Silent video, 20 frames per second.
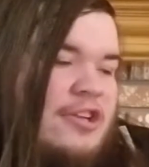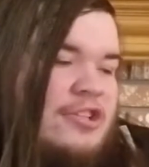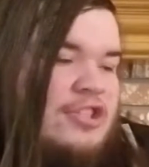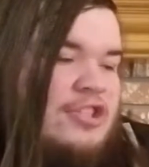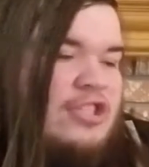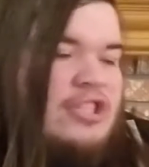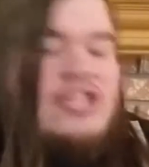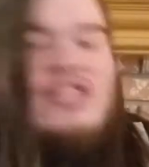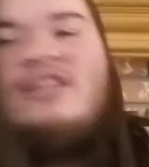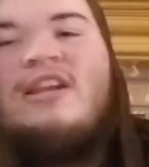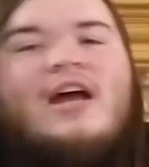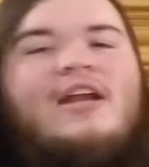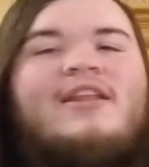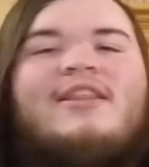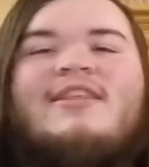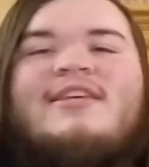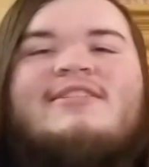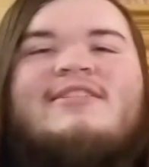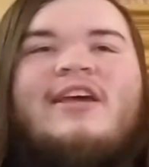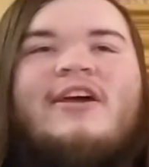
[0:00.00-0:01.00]
Just none
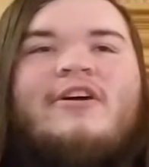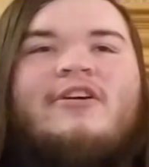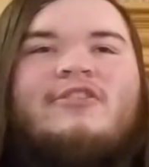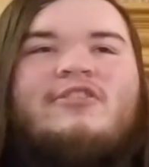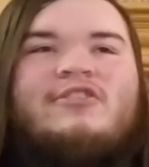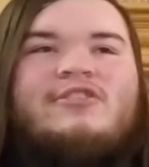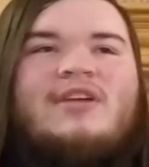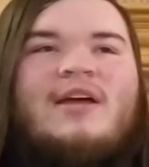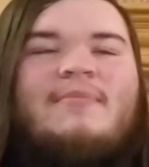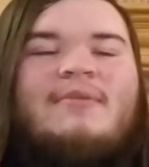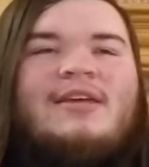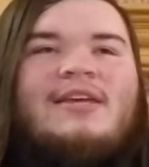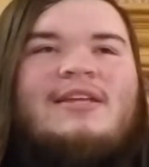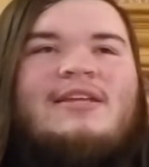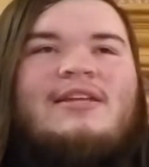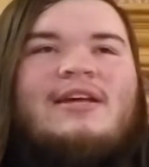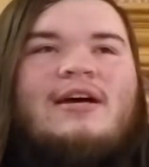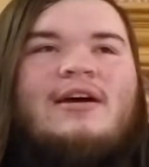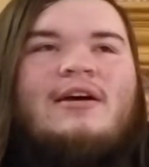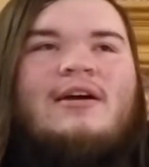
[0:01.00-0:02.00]
of these characters. I
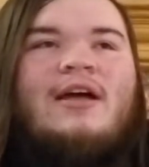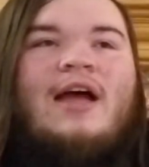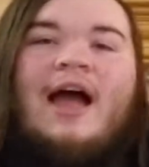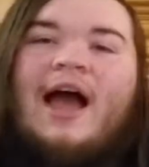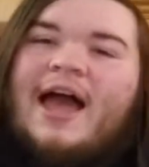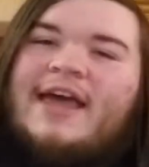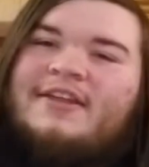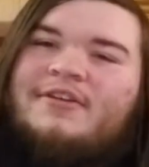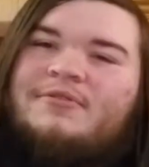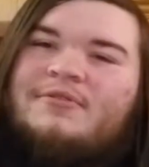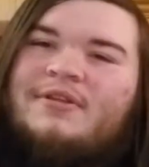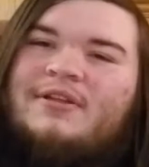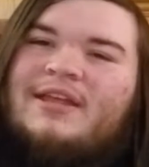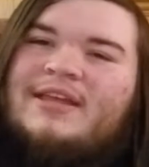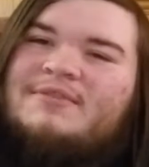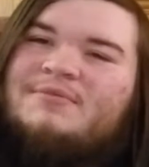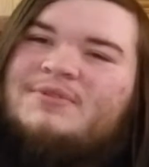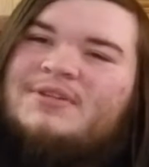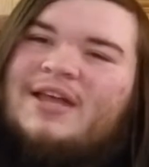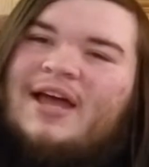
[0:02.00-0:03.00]

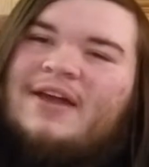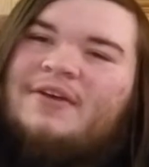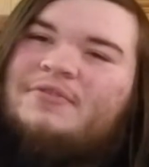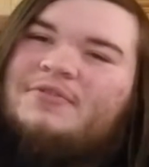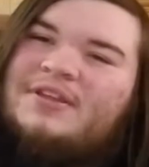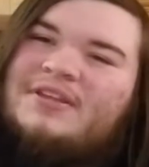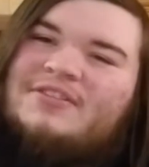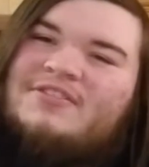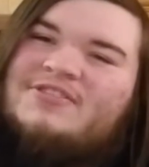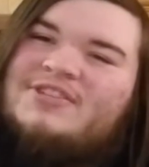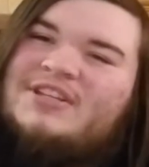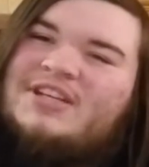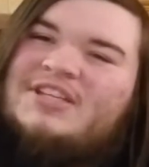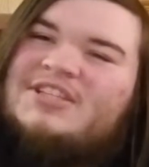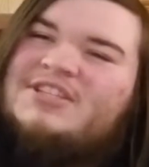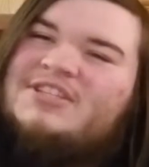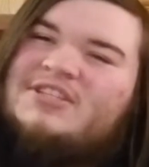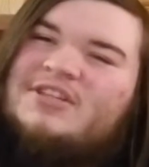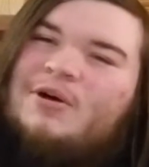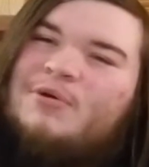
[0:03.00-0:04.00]
don't think there's any
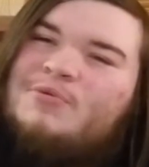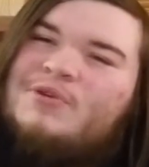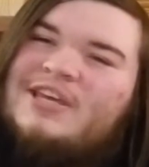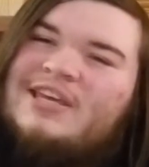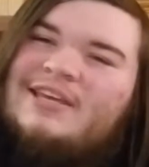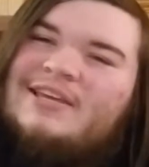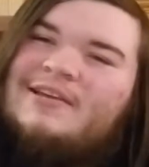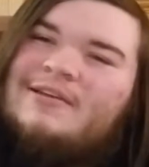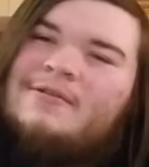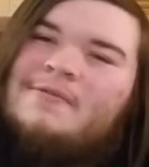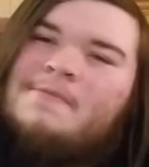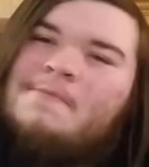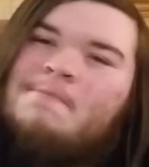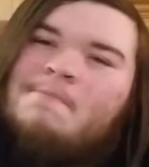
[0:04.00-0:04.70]
Sony.